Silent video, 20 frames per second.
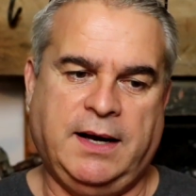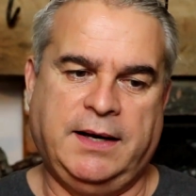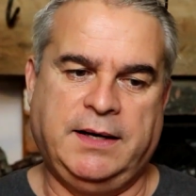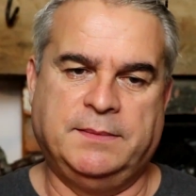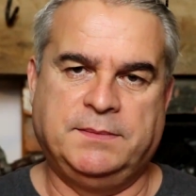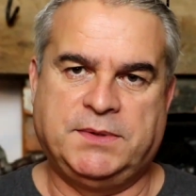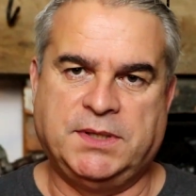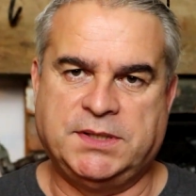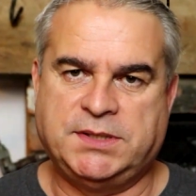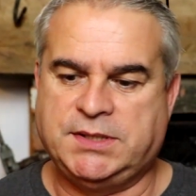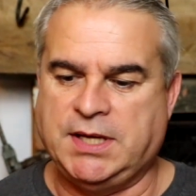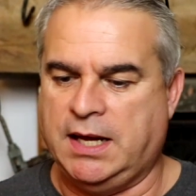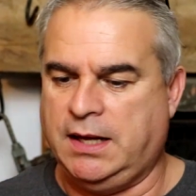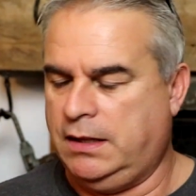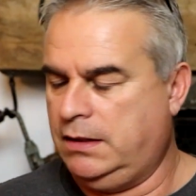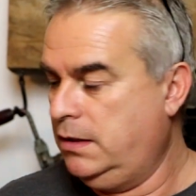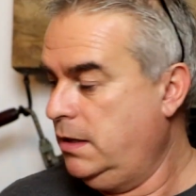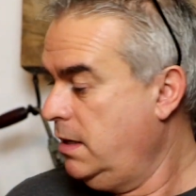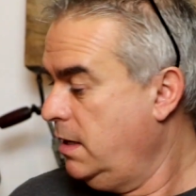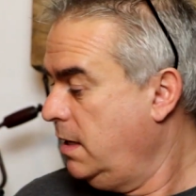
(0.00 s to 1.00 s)
item to
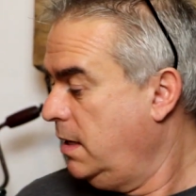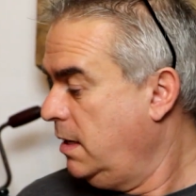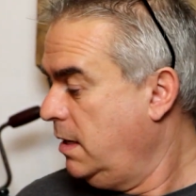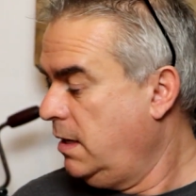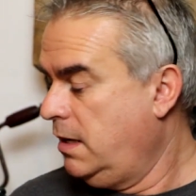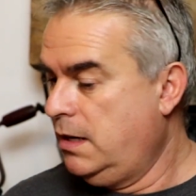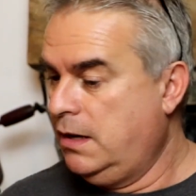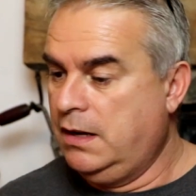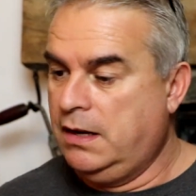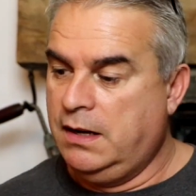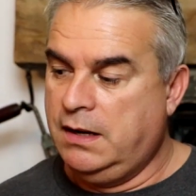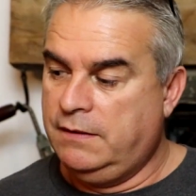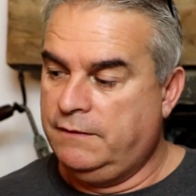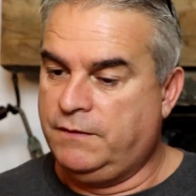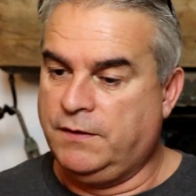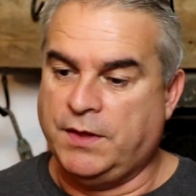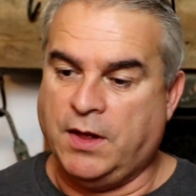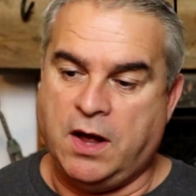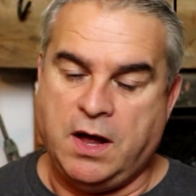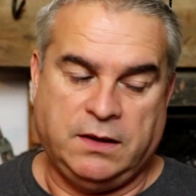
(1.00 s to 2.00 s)
sell
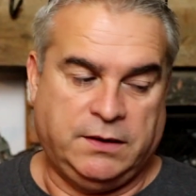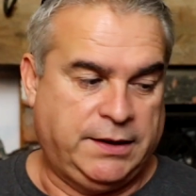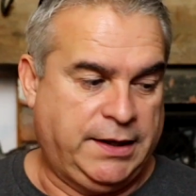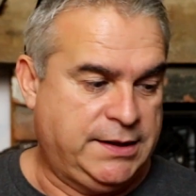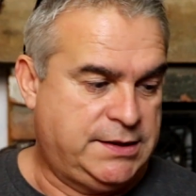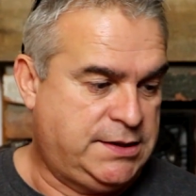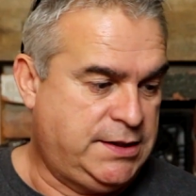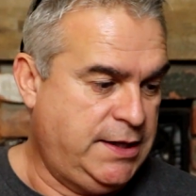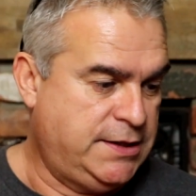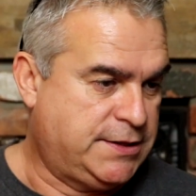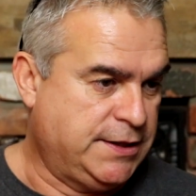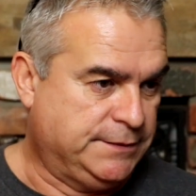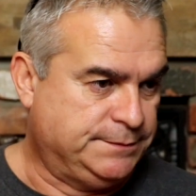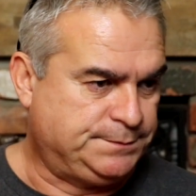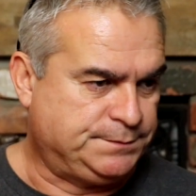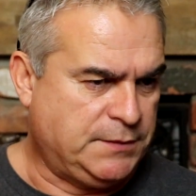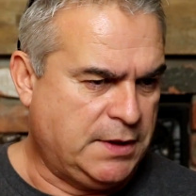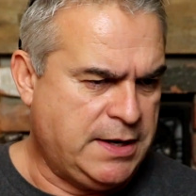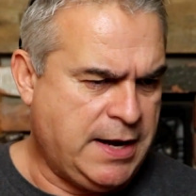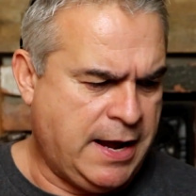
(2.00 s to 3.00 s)
for the holiday
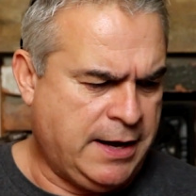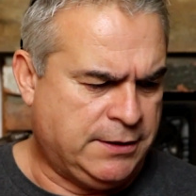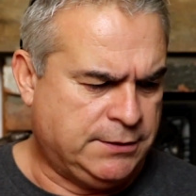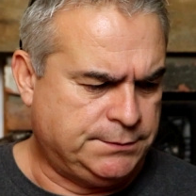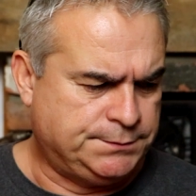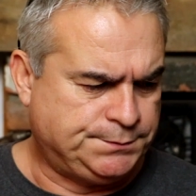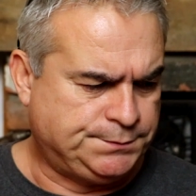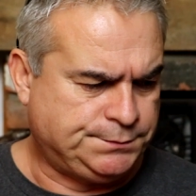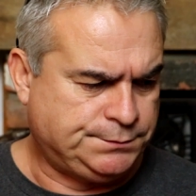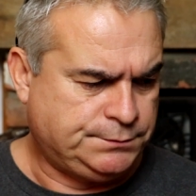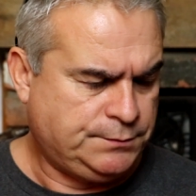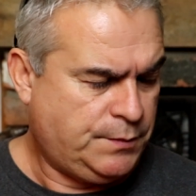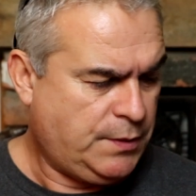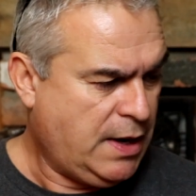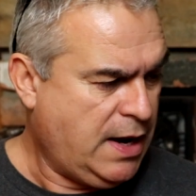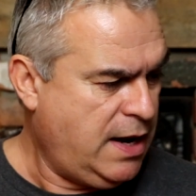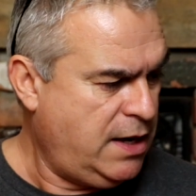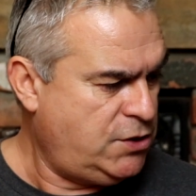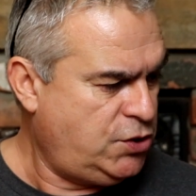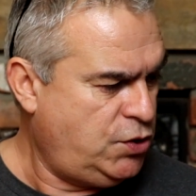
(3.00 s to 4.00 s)
season. Now,
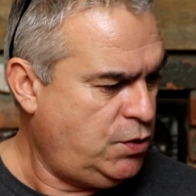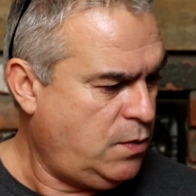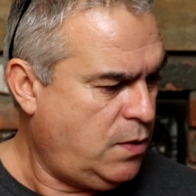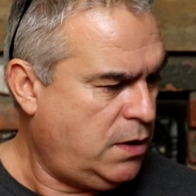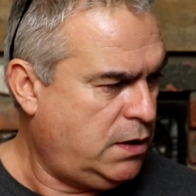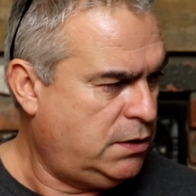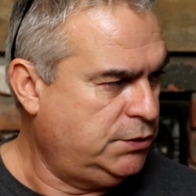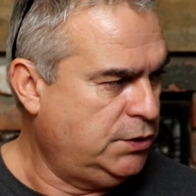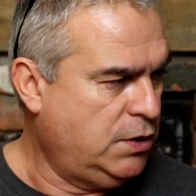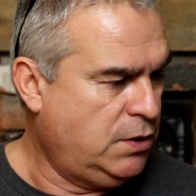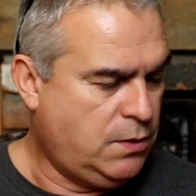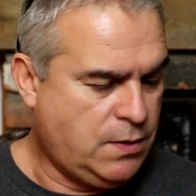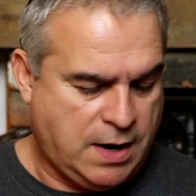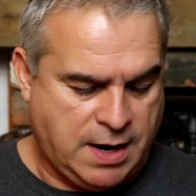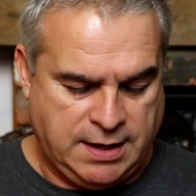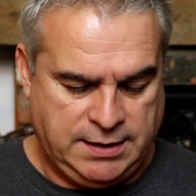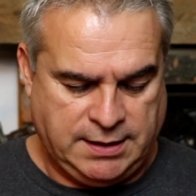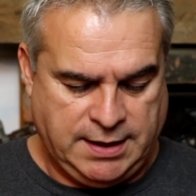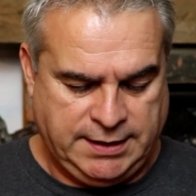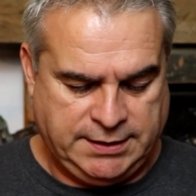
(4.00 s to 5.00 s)
as you all know,
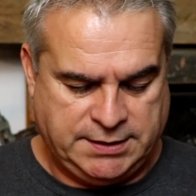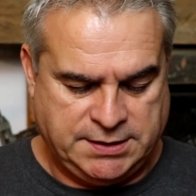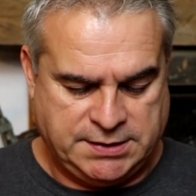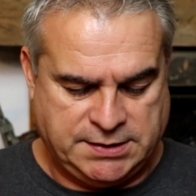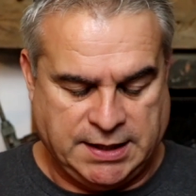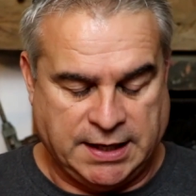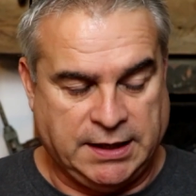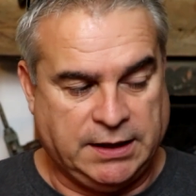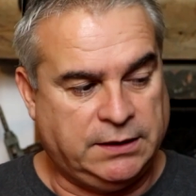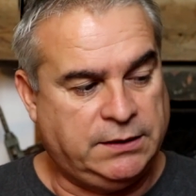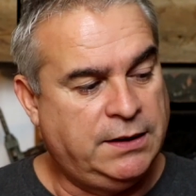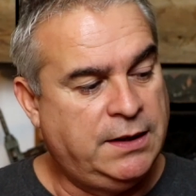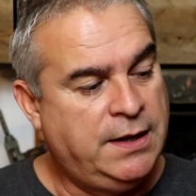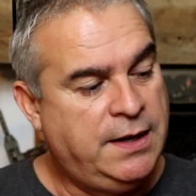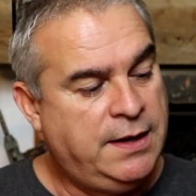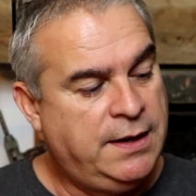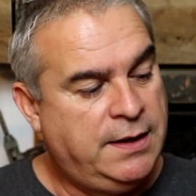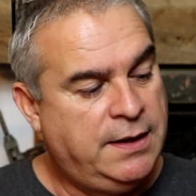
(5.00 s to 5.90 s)
I like to sell